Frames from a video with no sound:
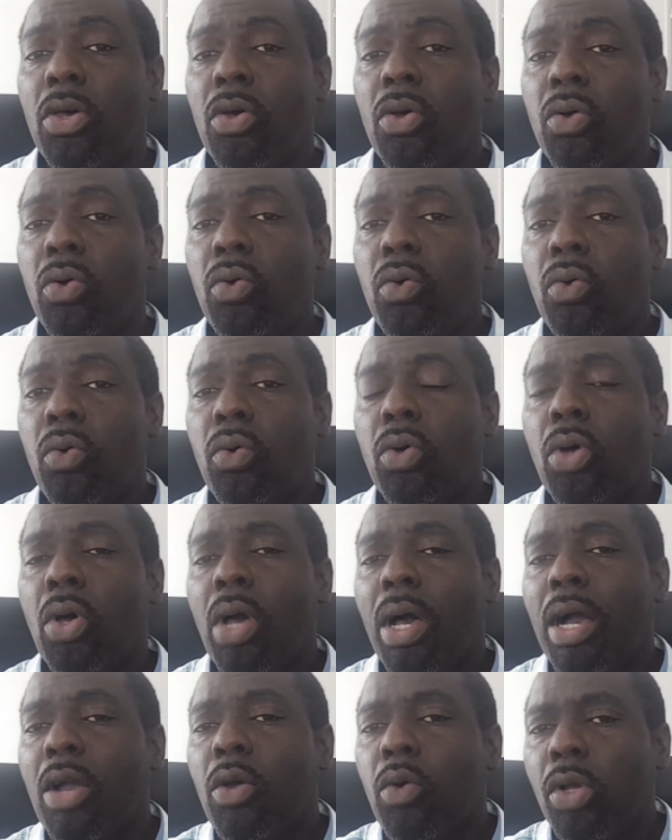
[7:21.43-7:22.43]
who
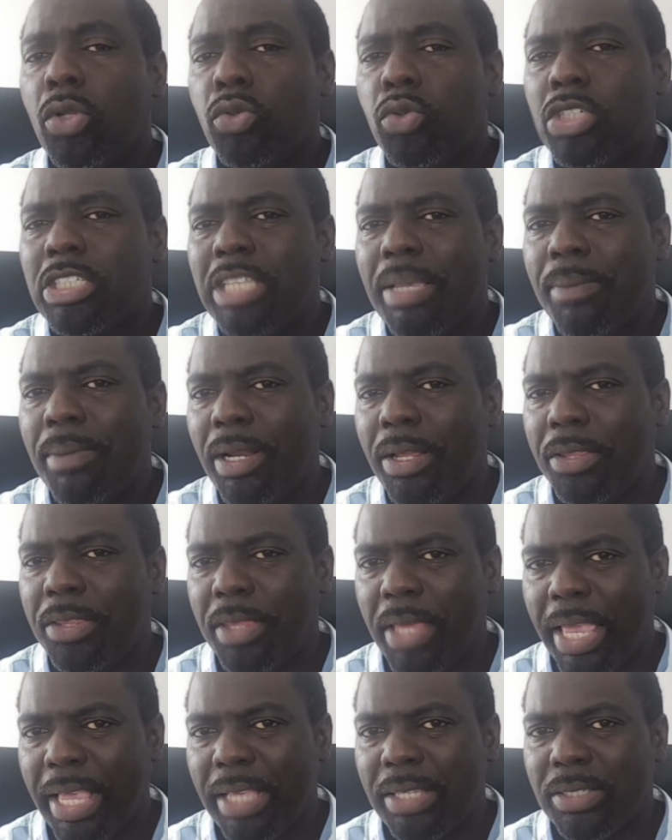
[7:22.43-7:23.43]
are going through similar
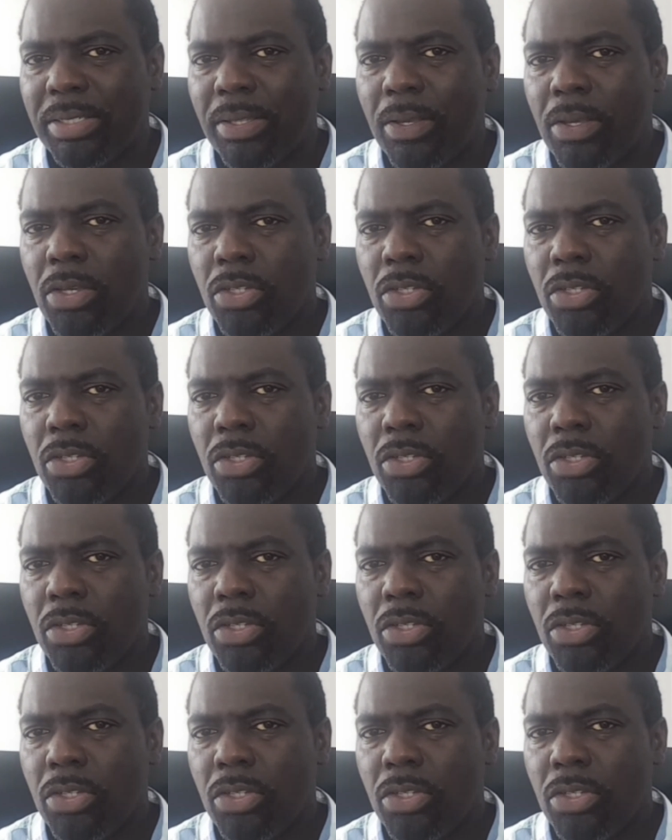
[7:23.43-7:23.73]
things